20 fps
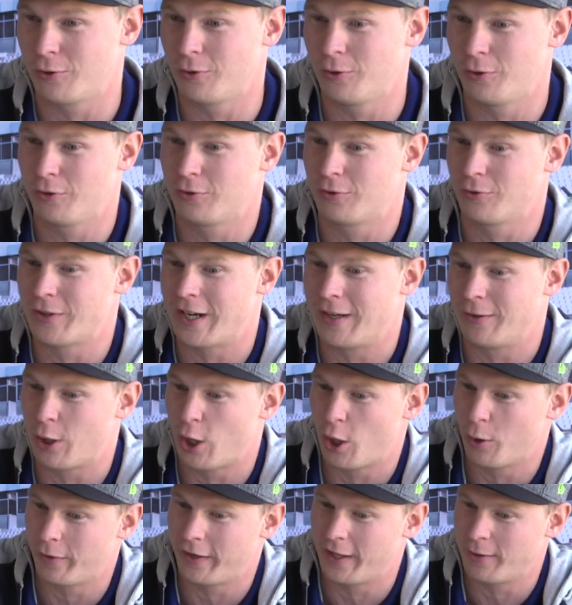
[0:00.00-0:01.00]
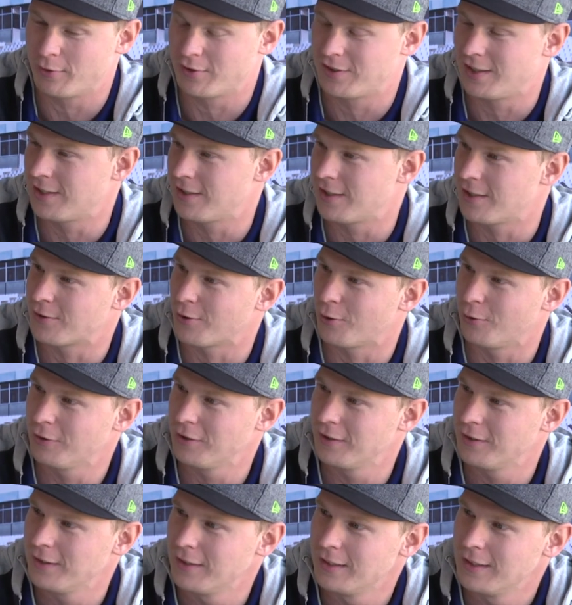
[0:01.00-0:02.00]
to, to drive car when I was six years old.
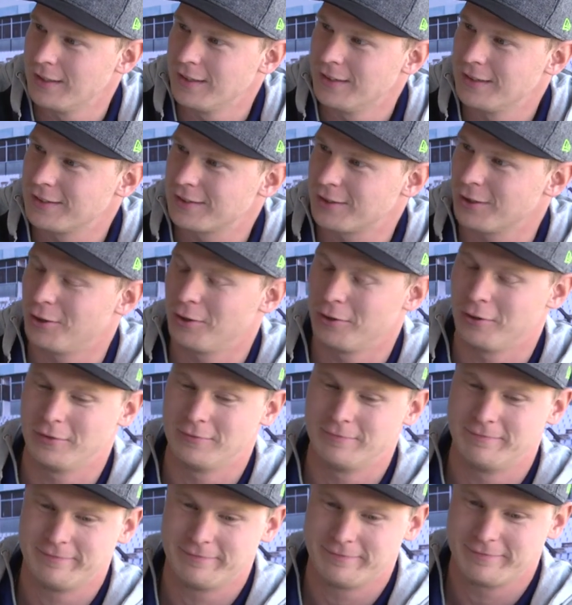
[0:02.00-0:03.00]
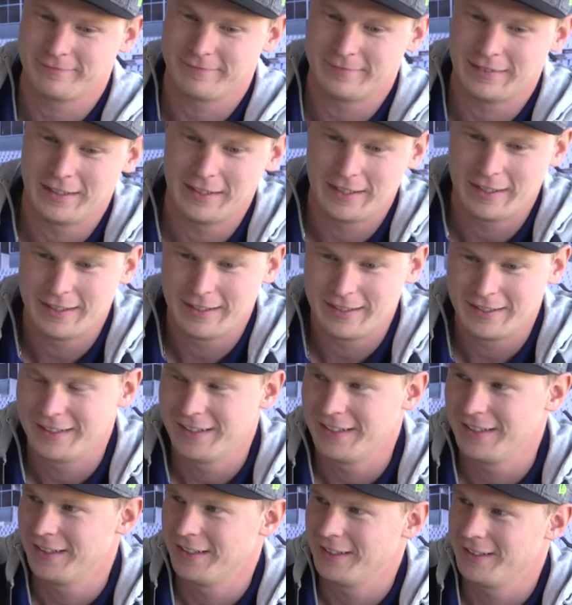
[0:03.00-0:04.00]
So
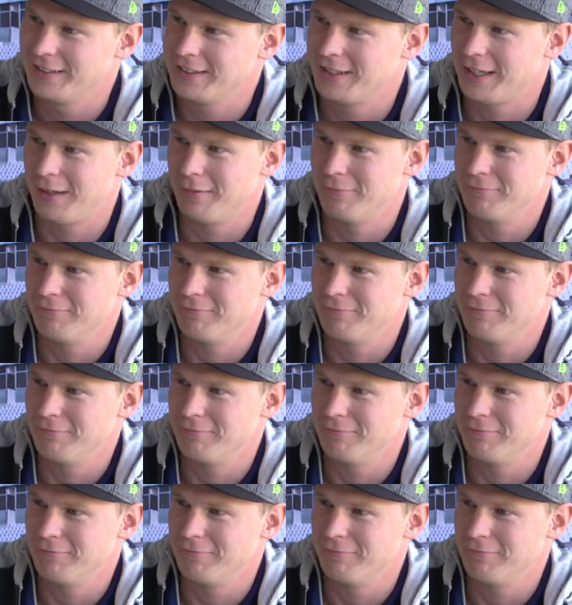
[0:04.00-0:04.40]
unbelievable. Yeah.